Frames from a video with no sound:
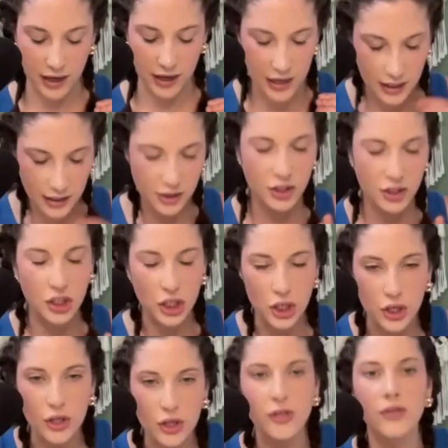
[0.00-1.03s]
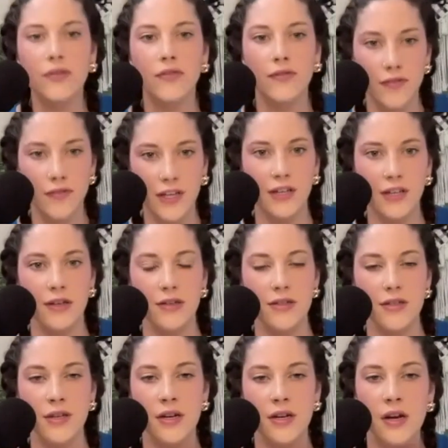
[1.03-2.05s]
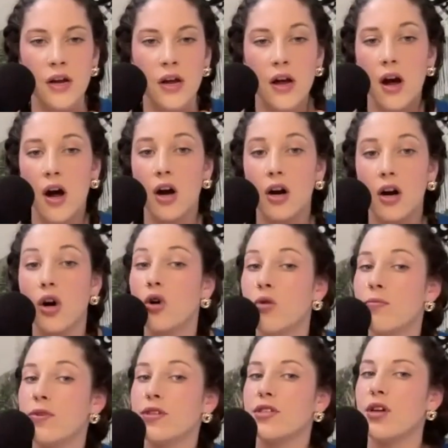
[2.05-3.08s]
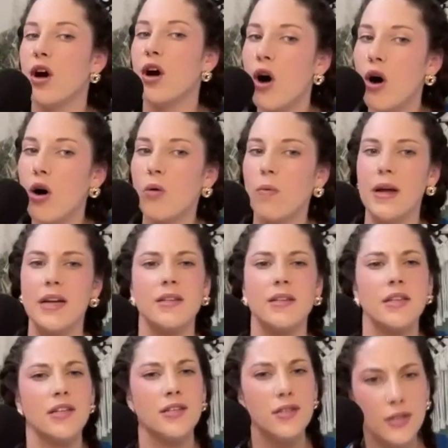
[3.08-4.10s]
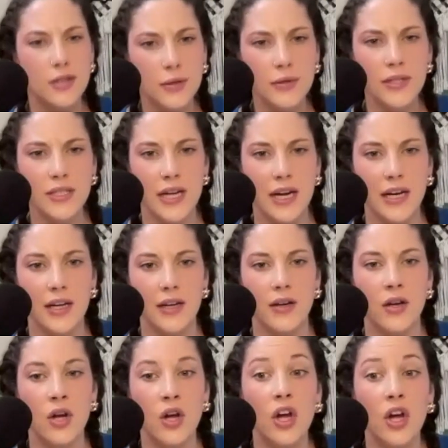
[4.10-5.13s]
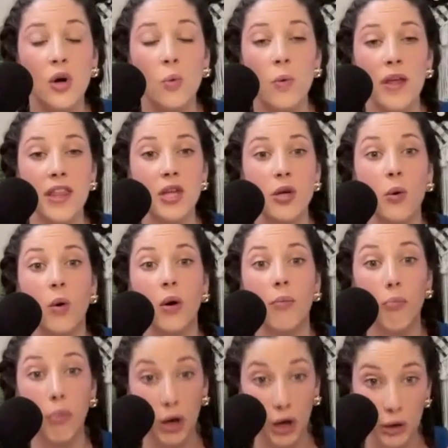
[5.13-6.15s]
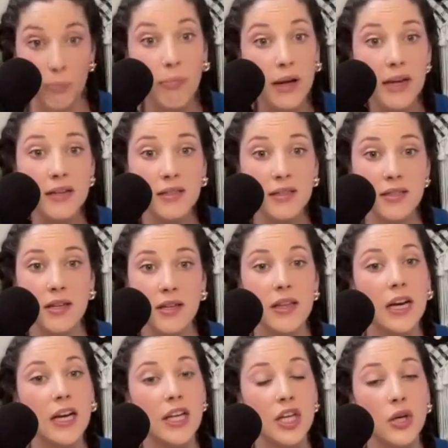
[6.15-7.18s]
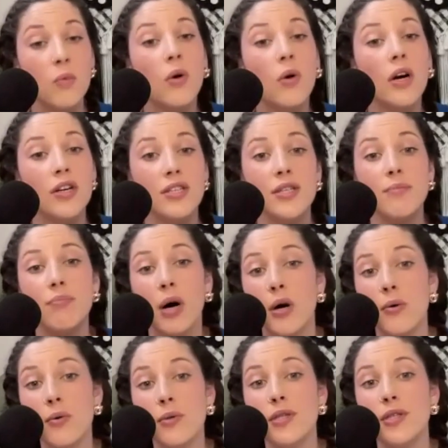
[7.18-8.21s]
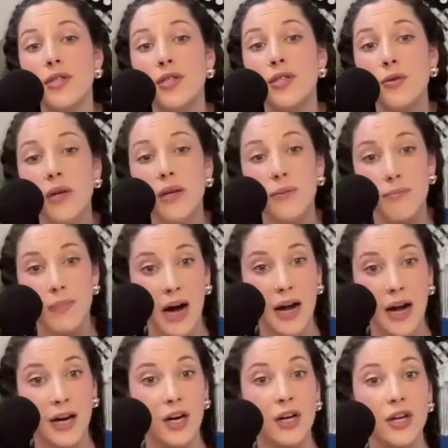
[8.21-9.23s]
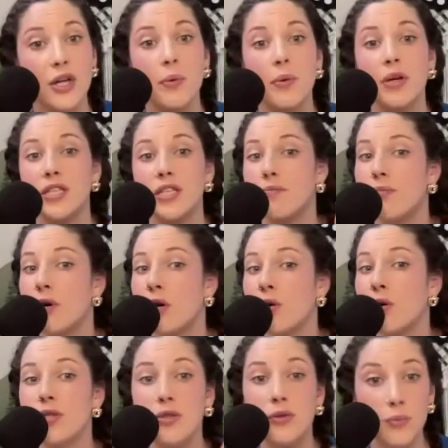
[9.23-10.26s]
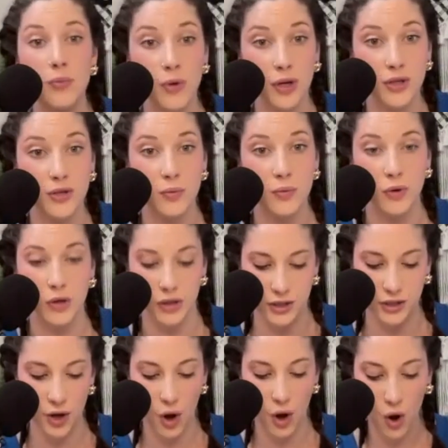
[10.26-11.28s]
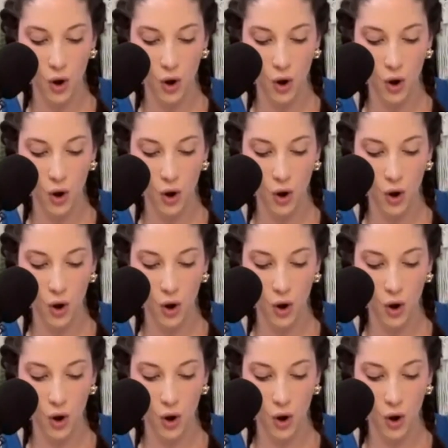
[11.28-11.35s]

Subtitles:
internal fears are almost always associated with your purpose that you are supposed to admire, you are supposed to work towards,